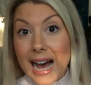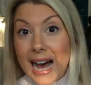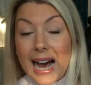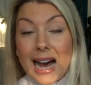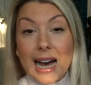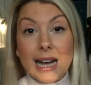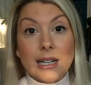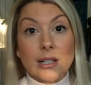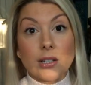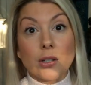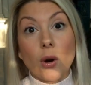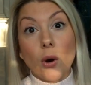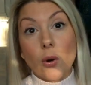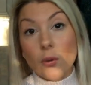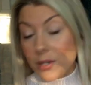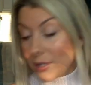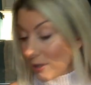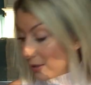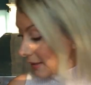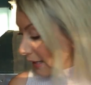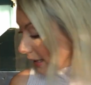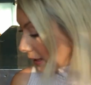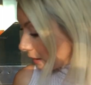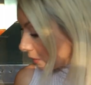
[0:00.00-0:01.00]
and on
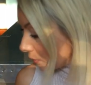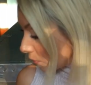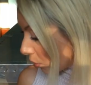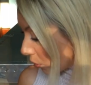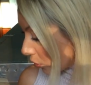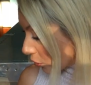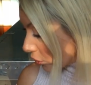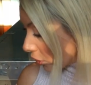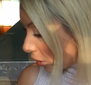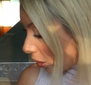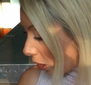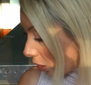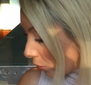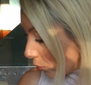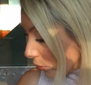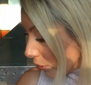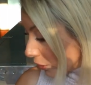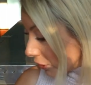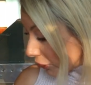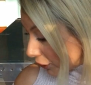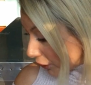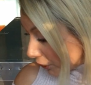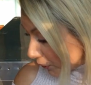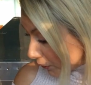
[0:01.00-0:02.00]
the second wash, I
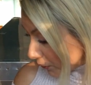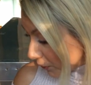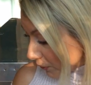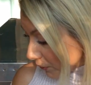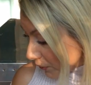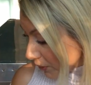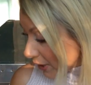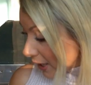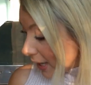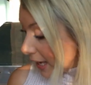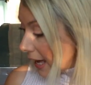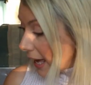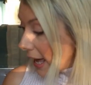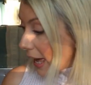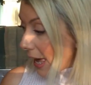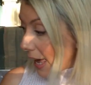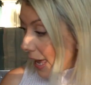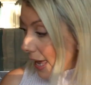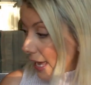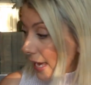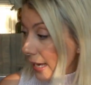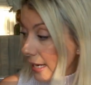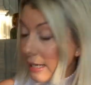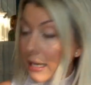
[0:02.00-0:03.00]
will use
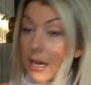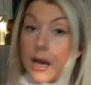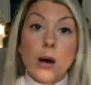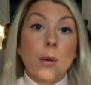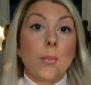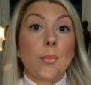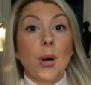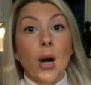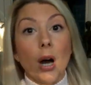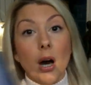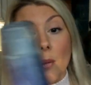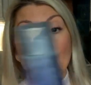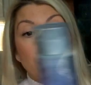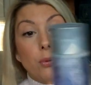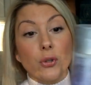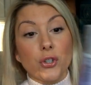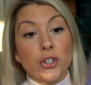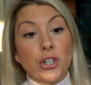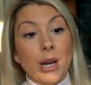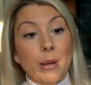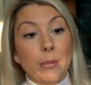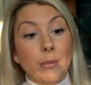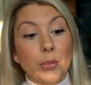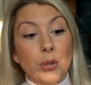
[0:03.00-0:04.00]
a purple
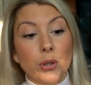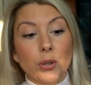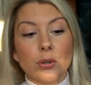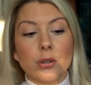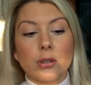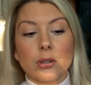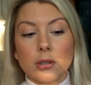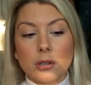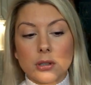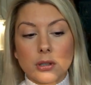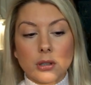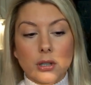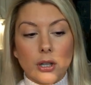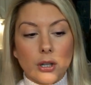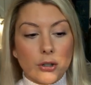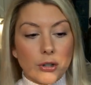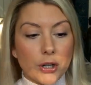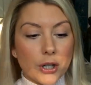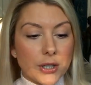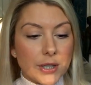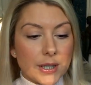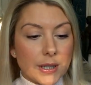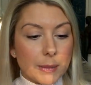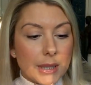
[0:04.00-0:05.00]
shampoo. This is so
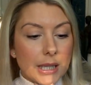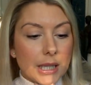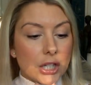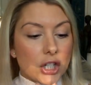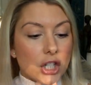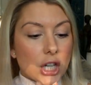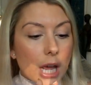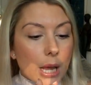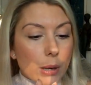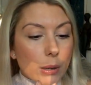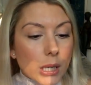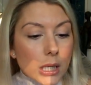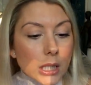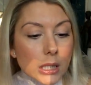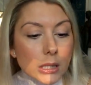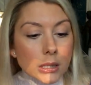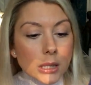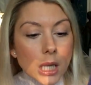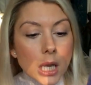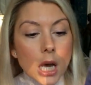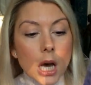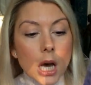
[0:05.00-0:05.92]
gross, it's been in the shower.